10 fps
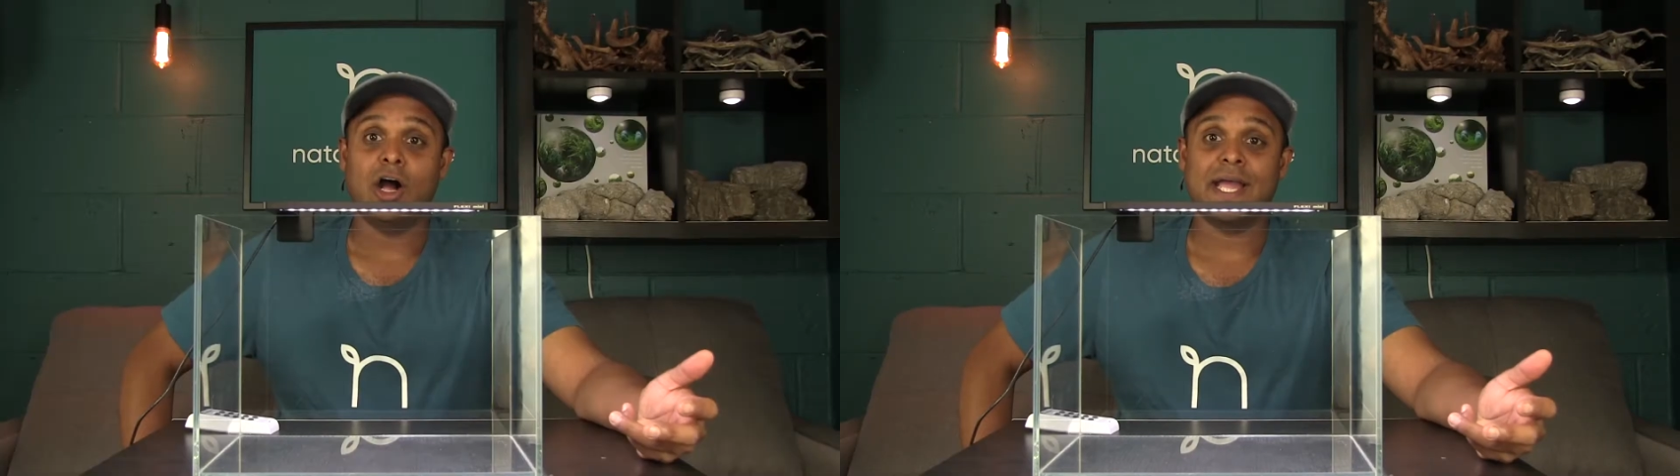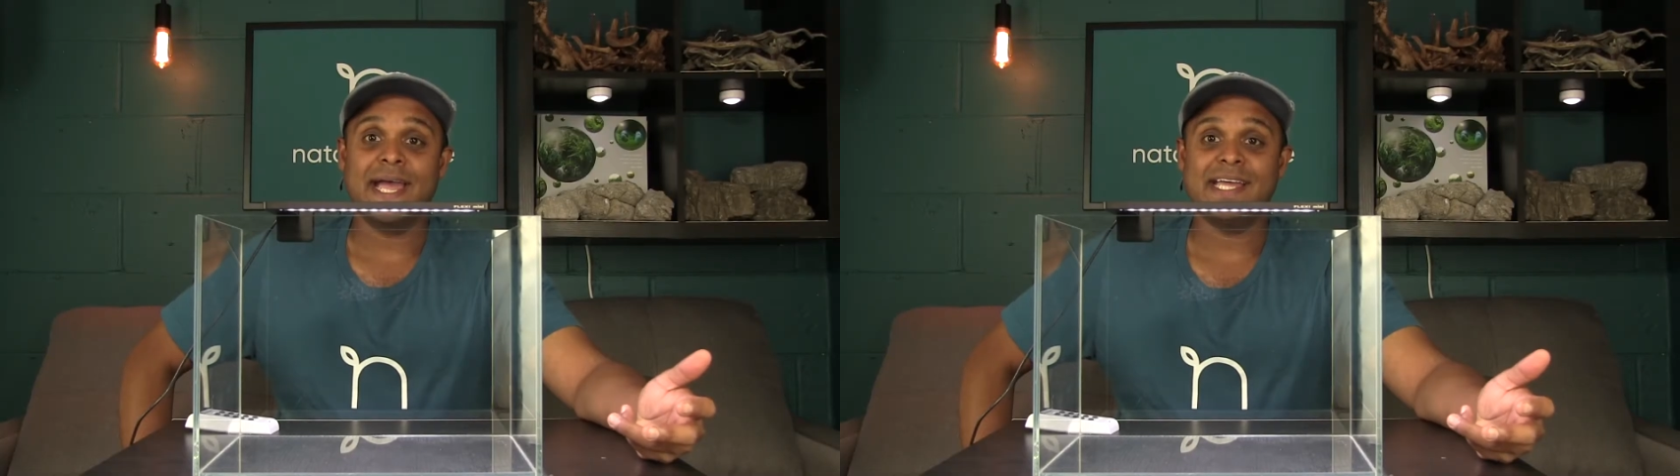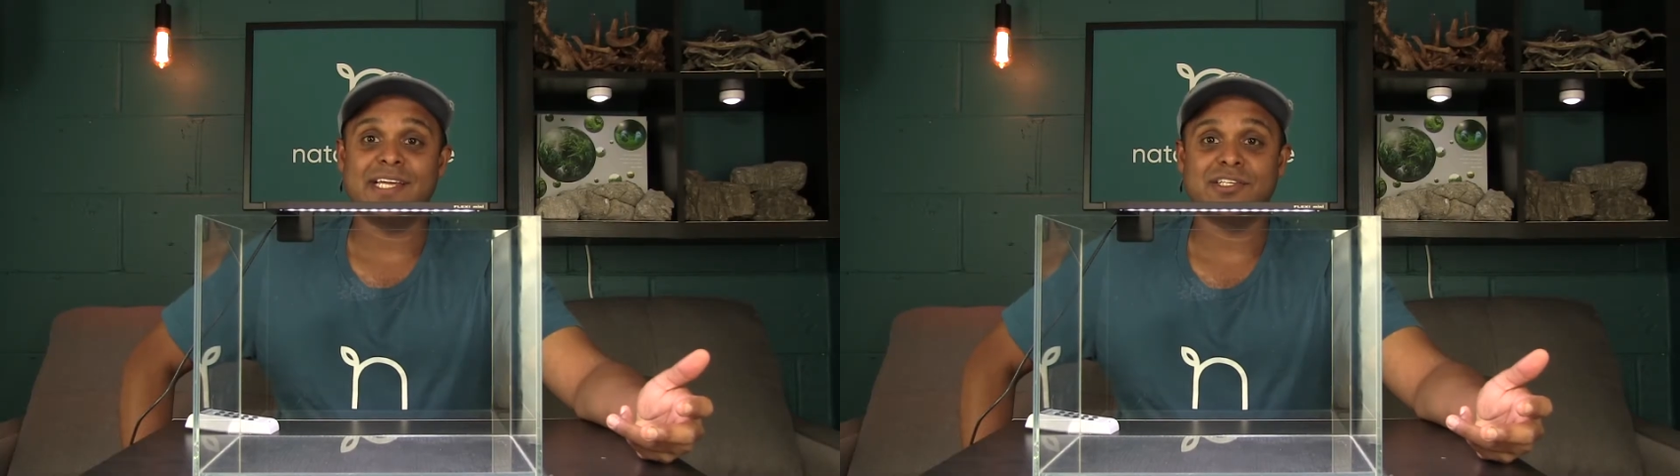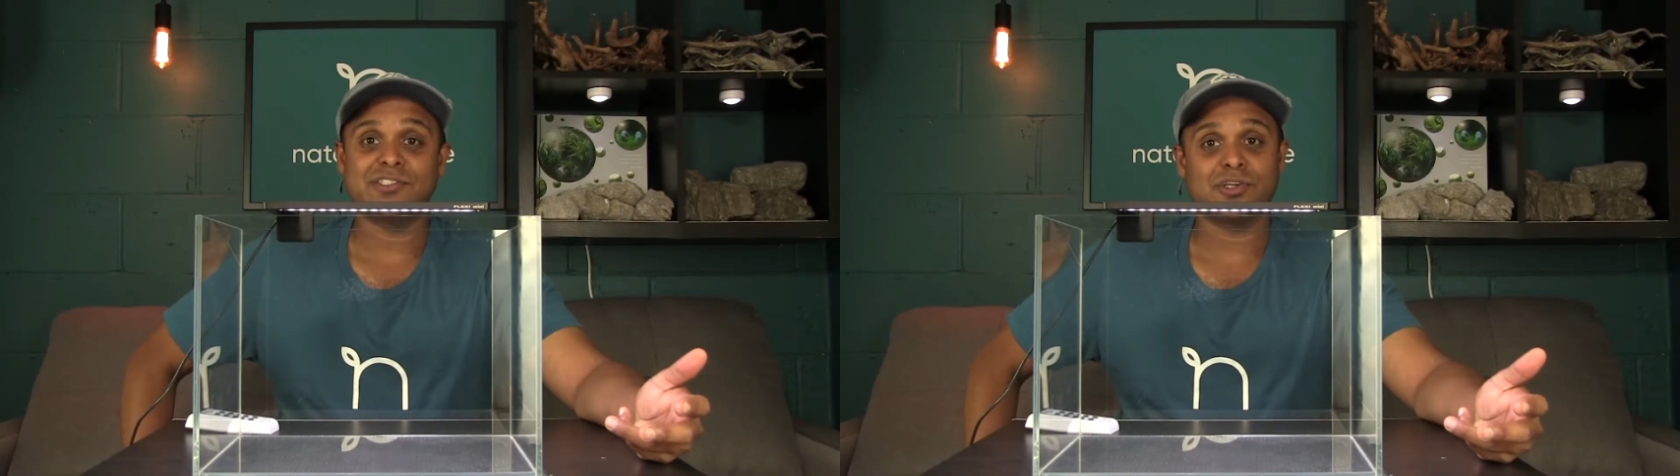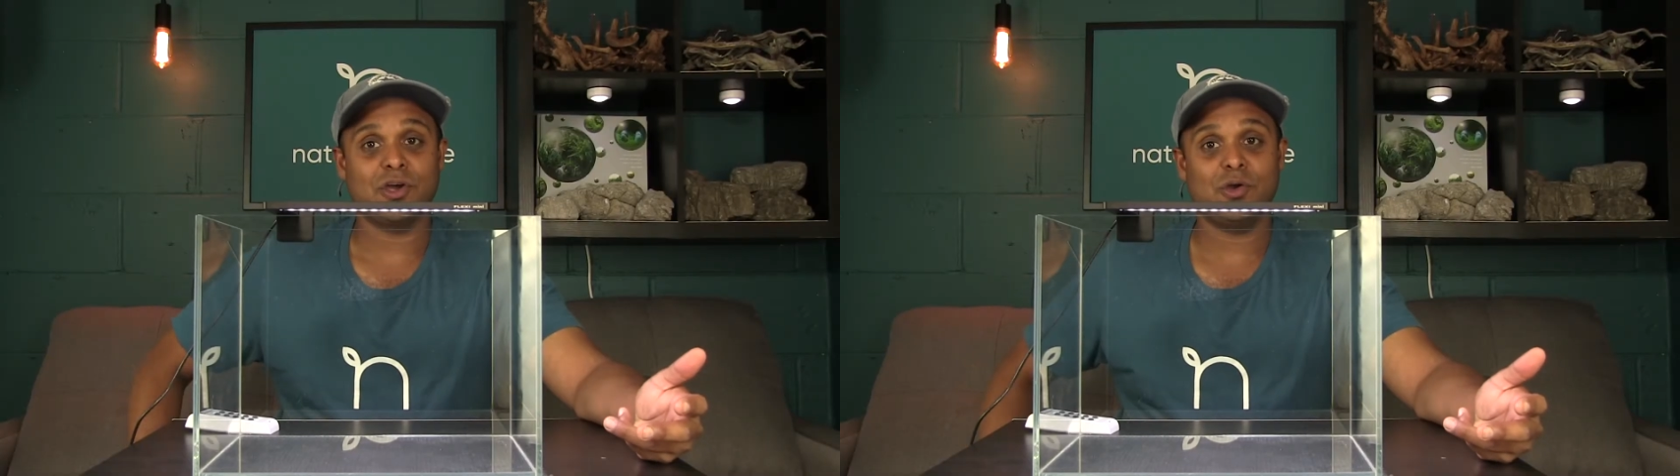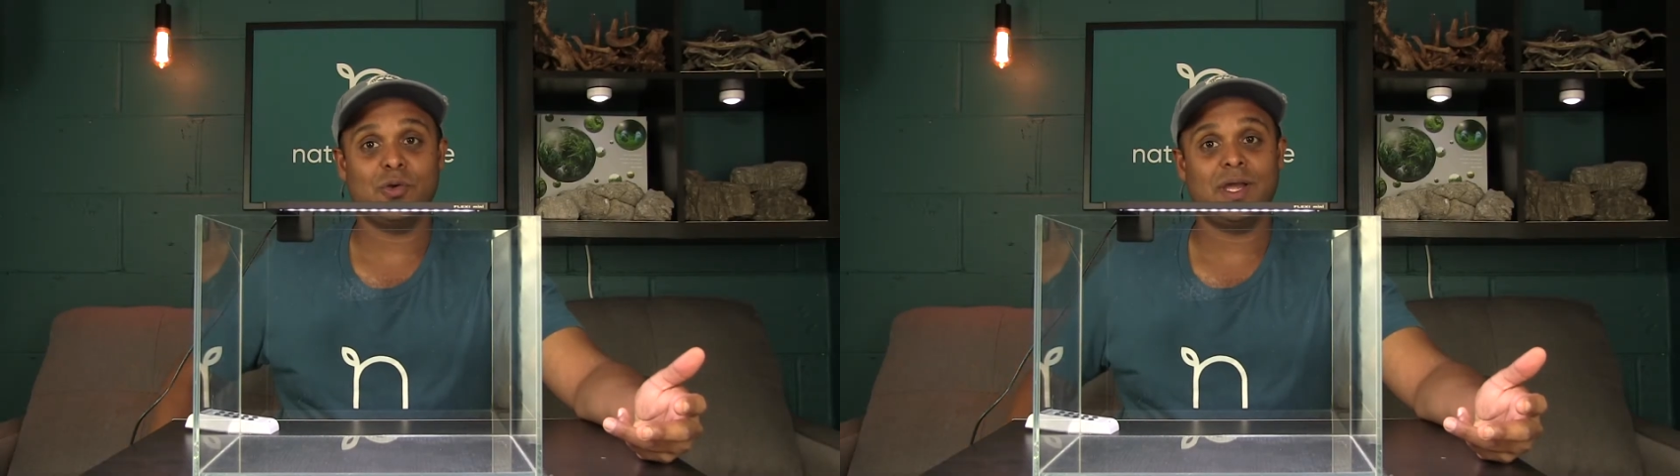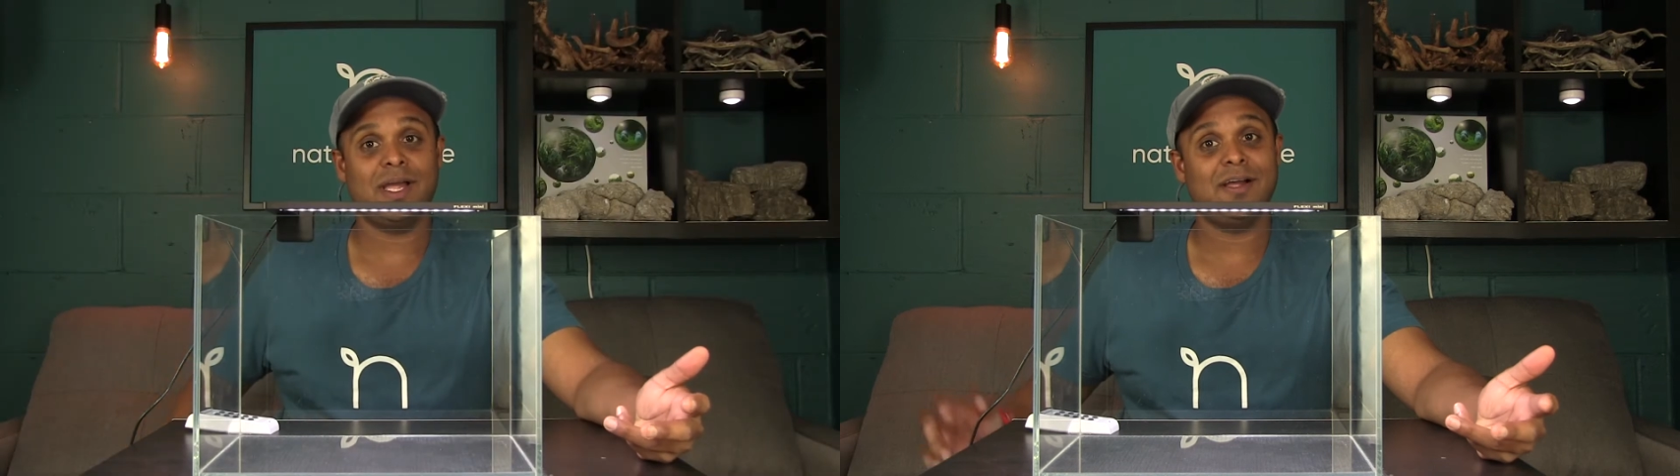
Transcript: Okay, so